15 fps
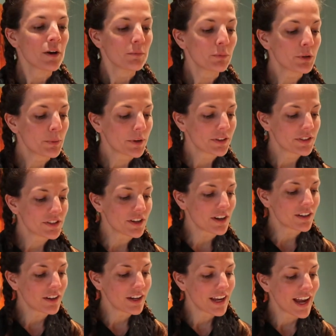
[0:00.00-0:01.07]
Bluebird's
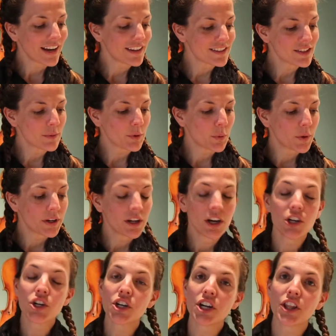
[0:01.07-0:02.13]
Song, again, is number
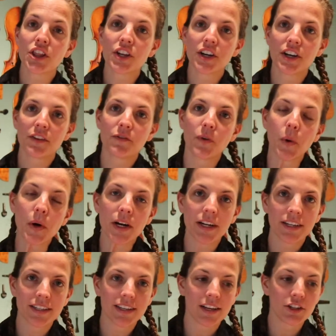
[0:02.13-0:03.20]
134 in
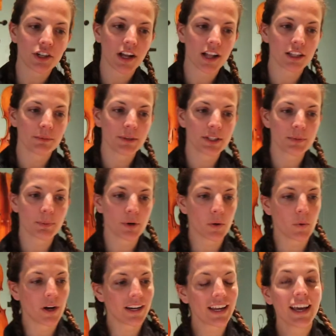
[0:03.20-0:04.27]
Essential Elements Book
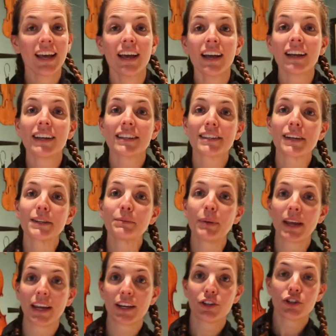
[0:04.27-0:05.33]
1, and it's on
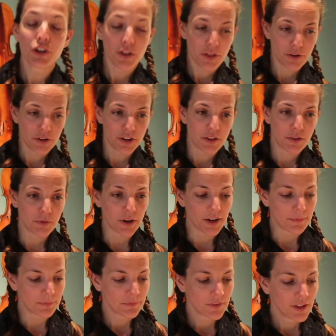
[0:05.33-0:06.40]
page
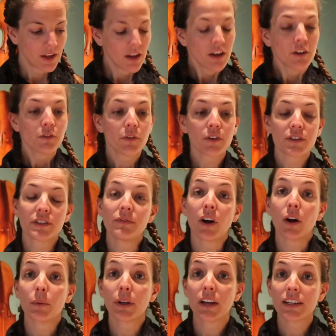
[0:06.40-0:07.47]
33. First of
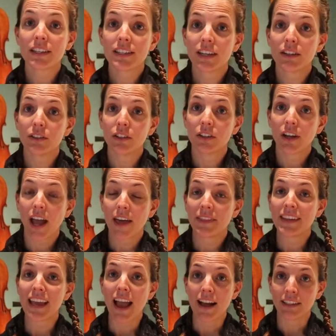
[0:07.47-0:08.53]
all, we got to take a look at
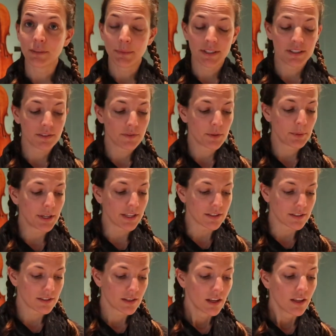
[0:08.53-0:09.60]
the elements of the
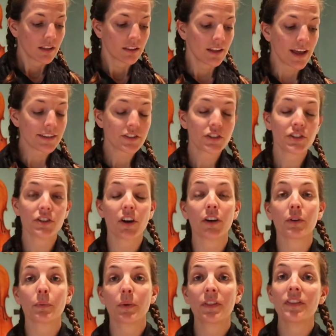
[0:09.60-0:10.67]
piece. Let's
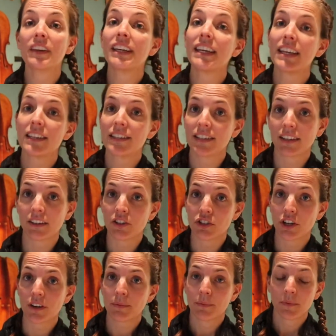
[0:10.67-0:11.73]
start with the key
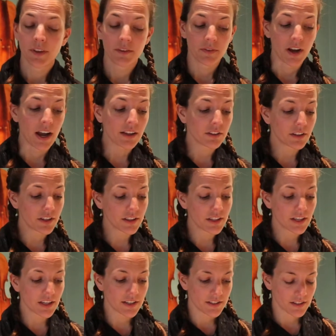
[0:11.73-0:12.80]
signature. If I look at the
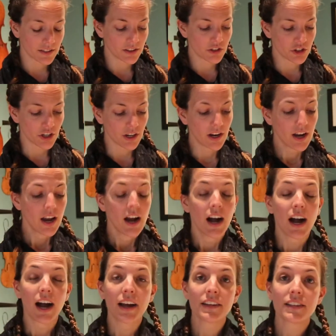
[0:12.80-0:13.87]
key signature,
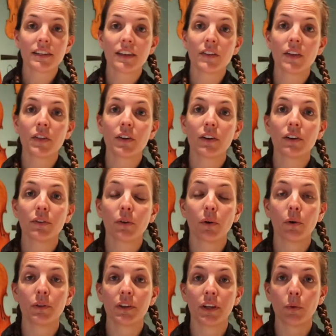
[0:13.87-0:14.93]
I see that there is
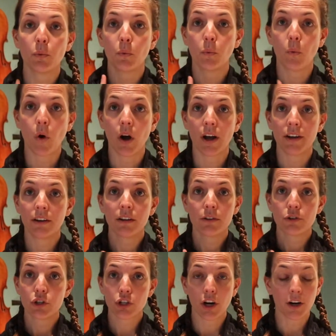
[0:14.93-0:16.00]
only one
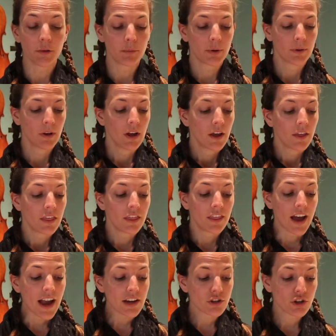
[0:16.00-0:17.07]
sharp.
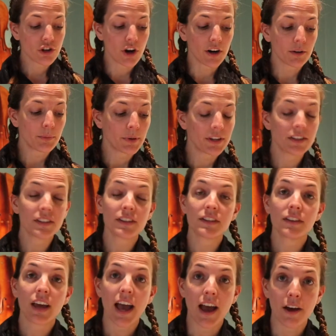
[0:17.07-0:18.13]
That sharp
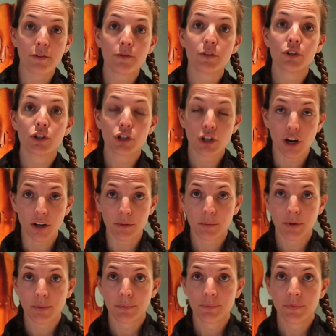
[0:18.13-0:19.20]
is F sharp.
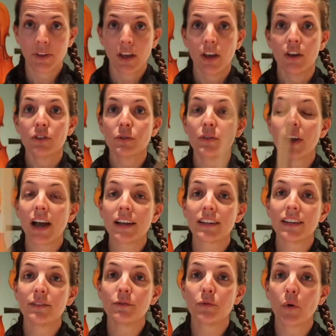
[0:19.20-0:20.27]
So that
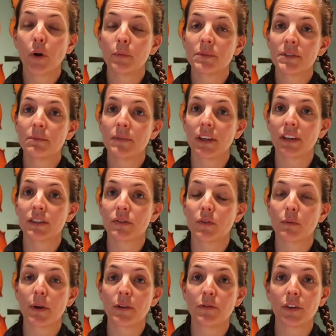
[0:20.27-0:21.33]
informs some things for
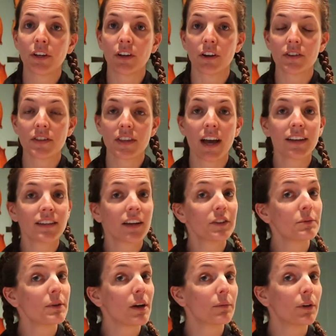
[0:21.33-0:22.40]
my fingers. That
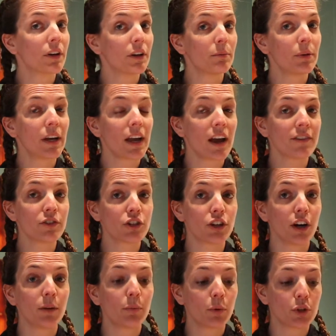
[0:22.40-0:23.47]
tells me I'm going to play F
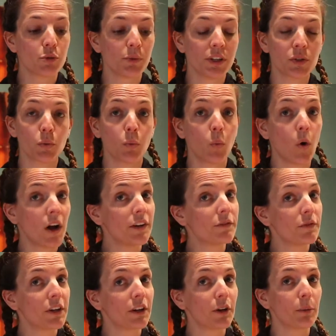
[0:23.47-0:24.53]
sharp, which means one
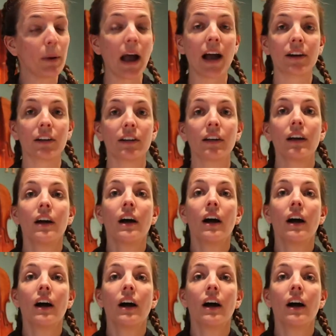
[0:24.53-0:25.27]
finger pattern